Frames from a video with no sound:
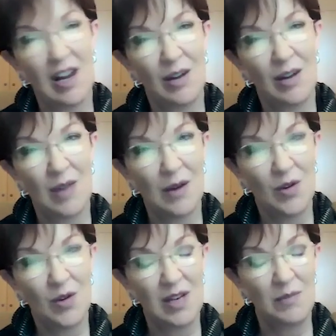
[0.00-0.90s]
I know that
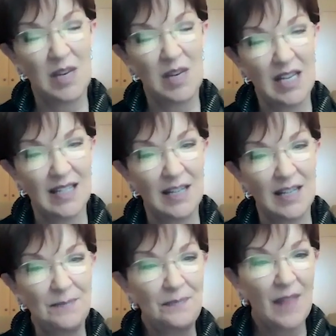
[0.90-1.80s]
couldn't have been
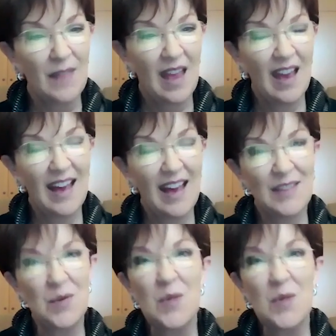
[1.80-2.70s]
easy.
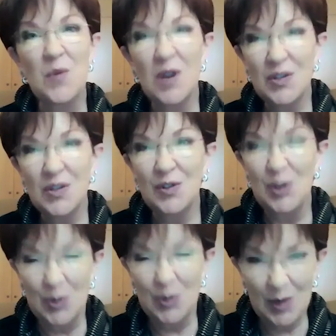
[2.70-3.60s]
And what worked for
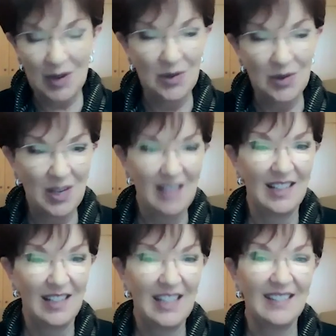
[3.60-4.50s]
your own
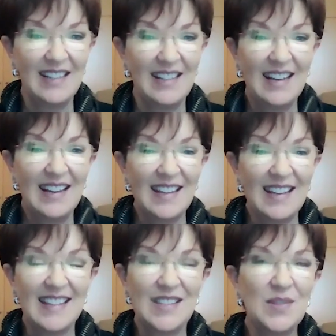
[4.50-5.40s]
healing.
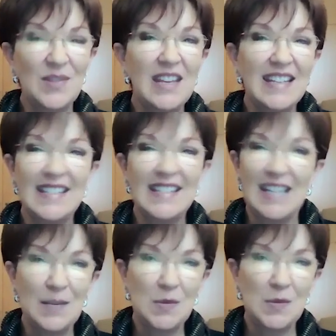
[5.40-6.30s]
So these
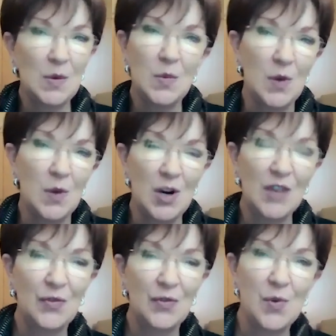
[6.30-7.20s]
tips will
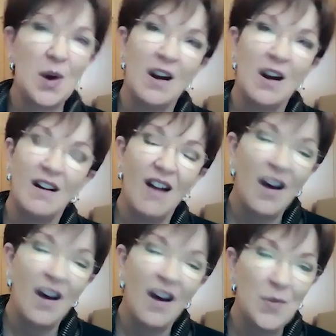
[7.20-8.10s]
work for
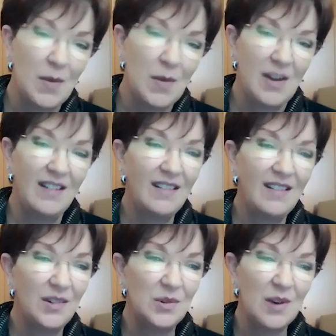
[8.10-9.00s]
other women
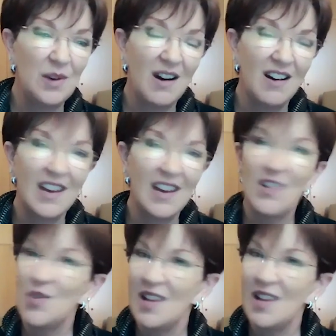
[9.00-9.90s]
who are in
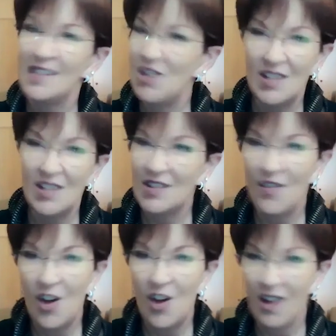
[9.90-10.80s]
transitions
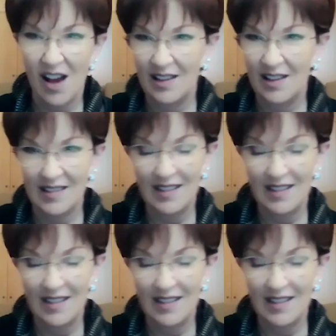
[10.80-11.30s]
of all kinds.